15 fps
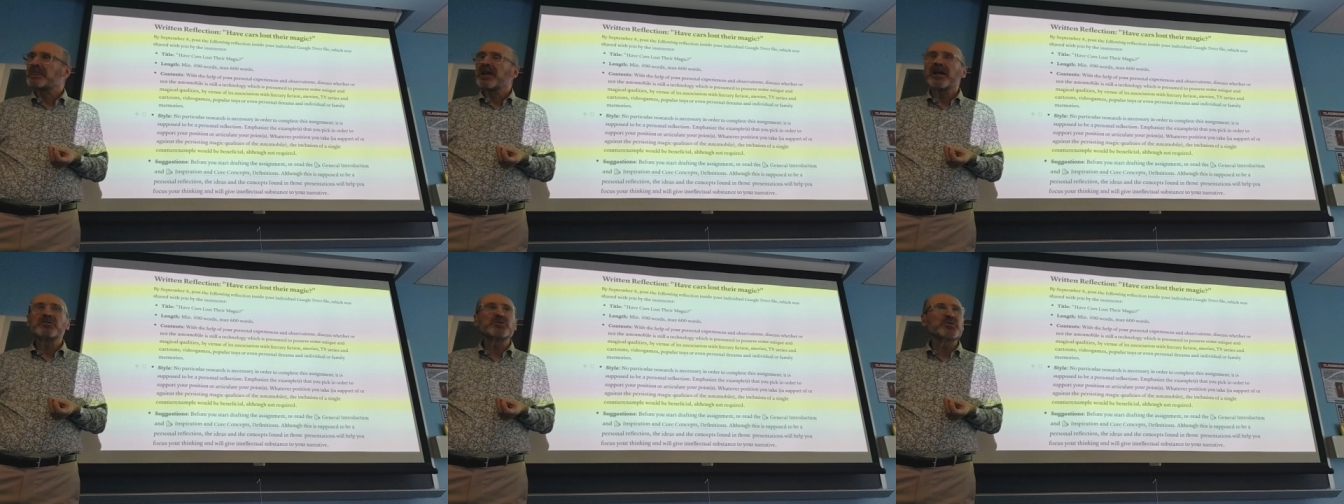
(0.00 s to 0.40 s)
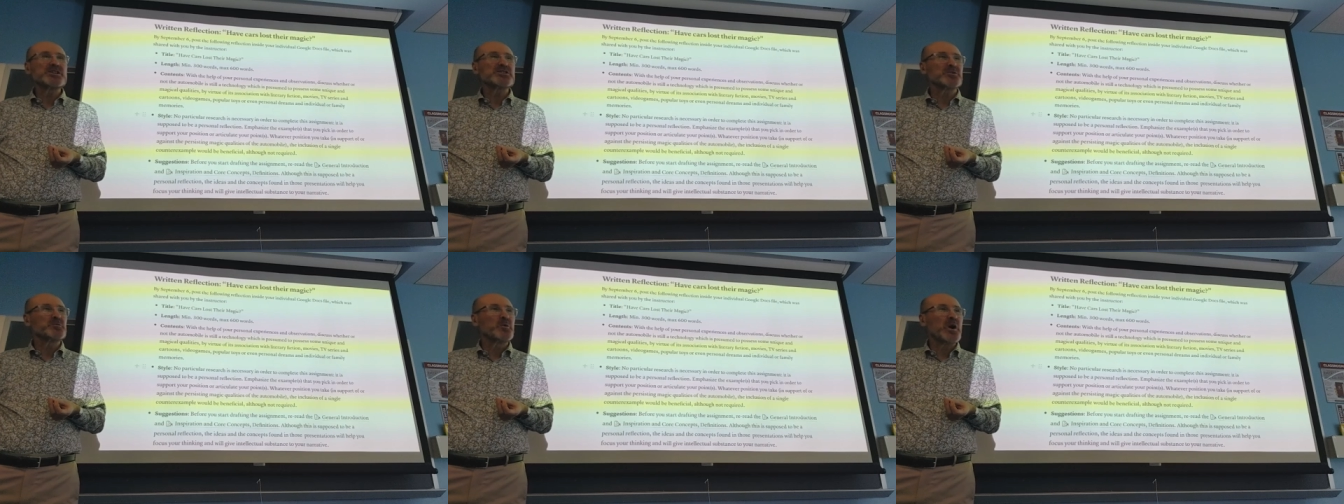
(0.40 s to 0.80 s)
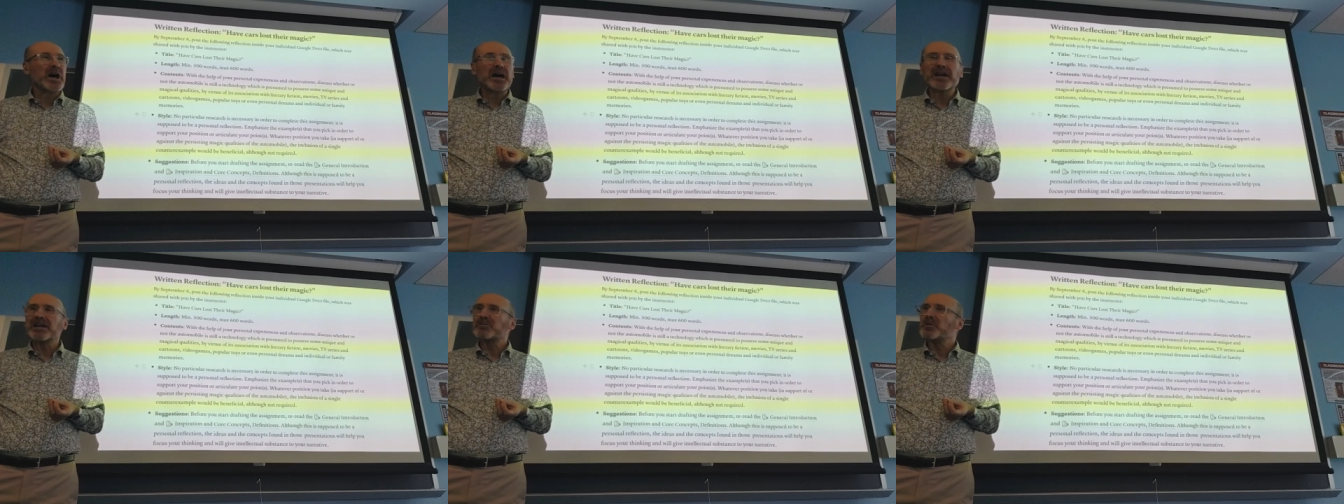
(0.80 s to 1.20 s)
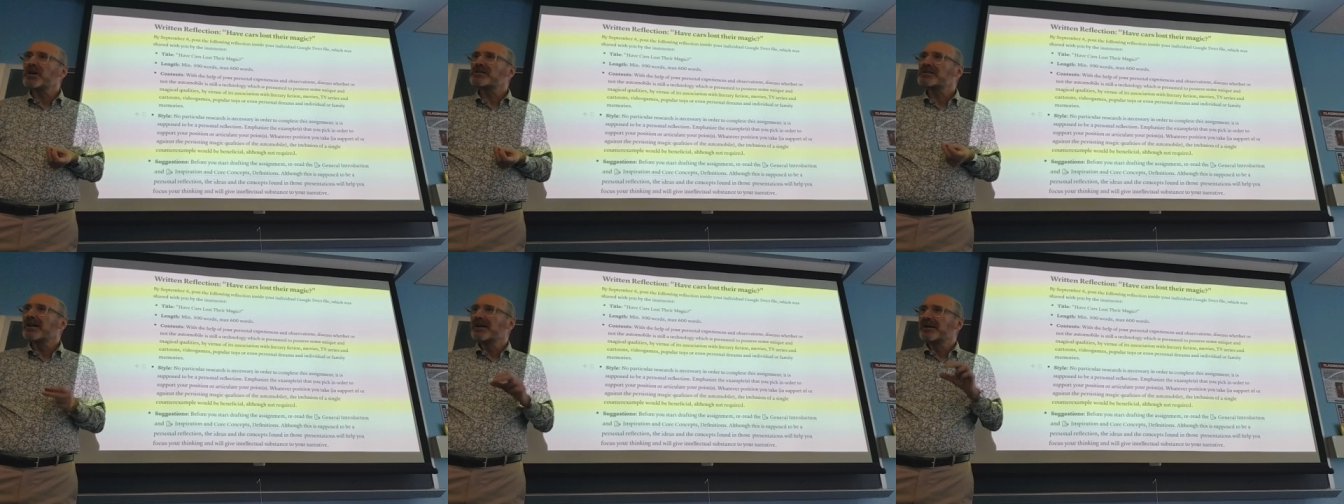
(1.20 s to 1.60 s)
And the reason why it
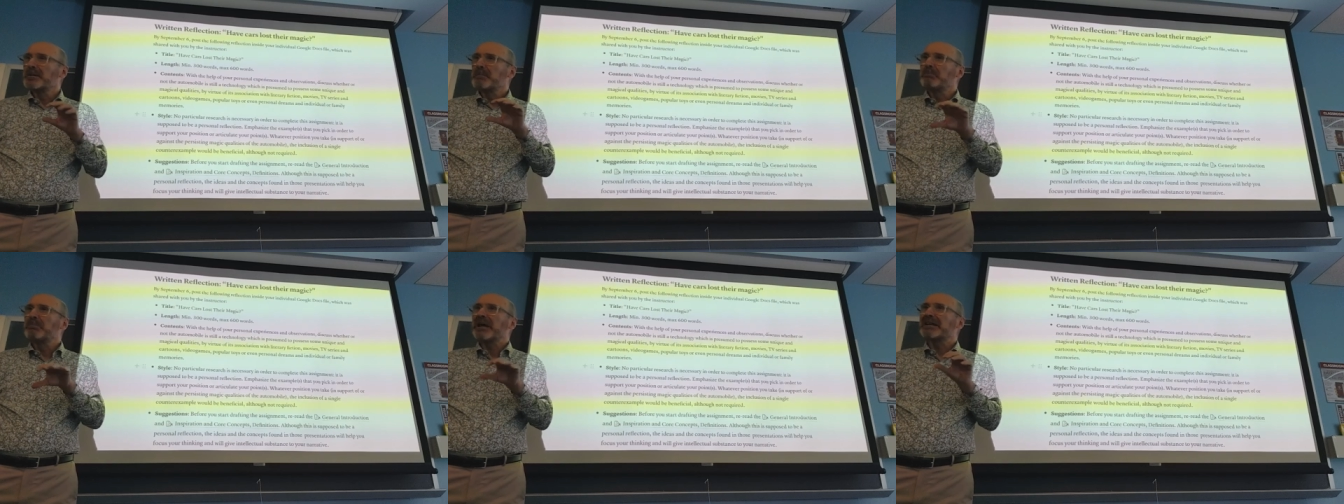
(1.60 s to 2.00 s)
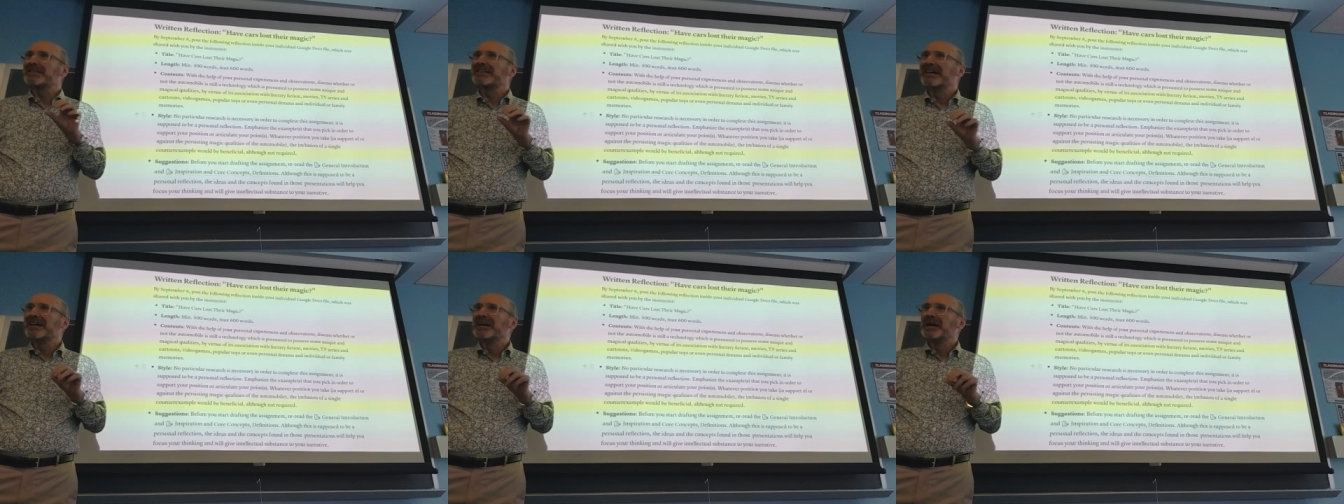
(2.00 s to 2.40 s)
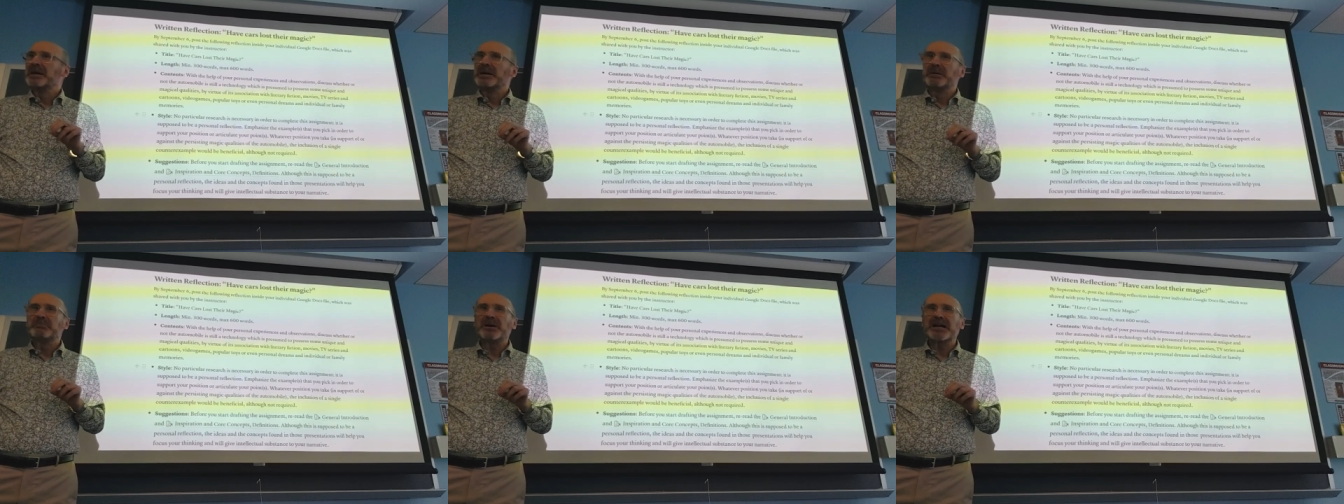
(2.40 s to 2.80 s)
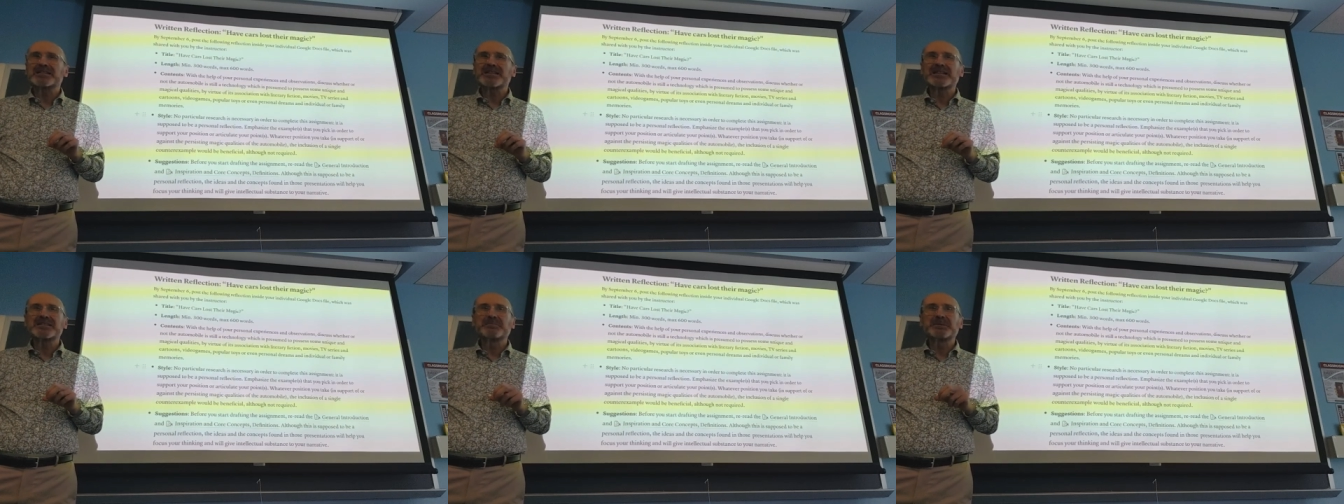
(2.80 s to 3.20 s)
was picked by
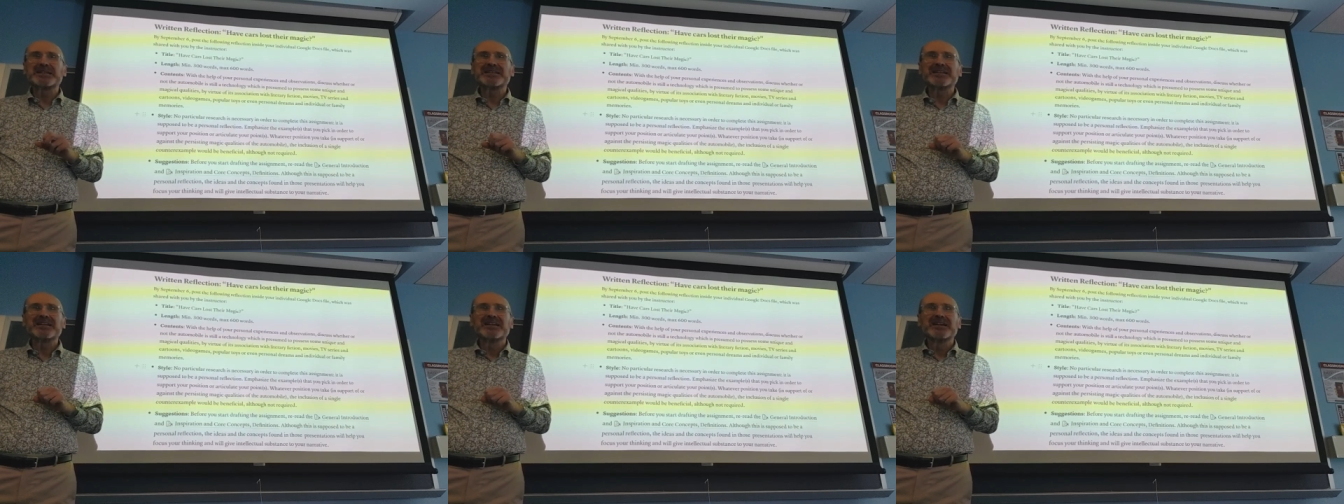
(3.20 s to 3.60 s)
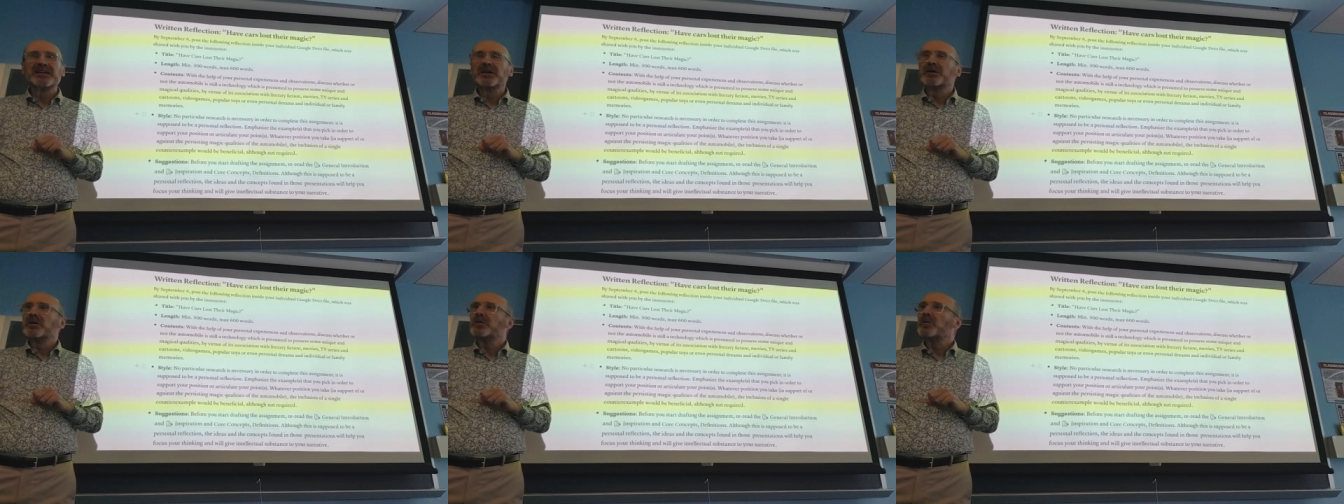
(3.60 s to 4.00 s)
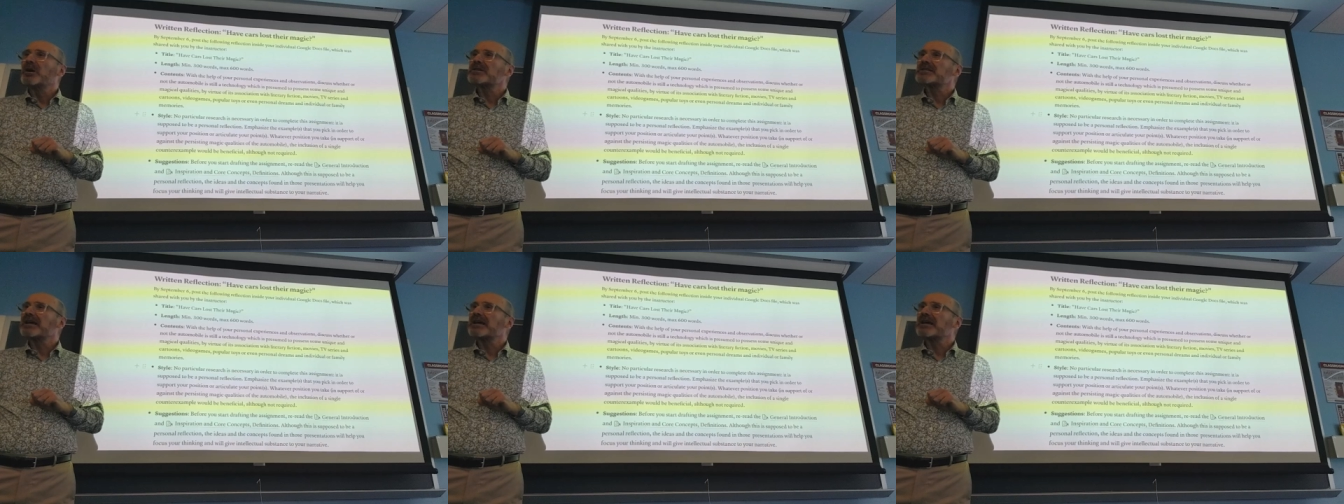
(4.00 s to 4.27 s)
ChatGPT was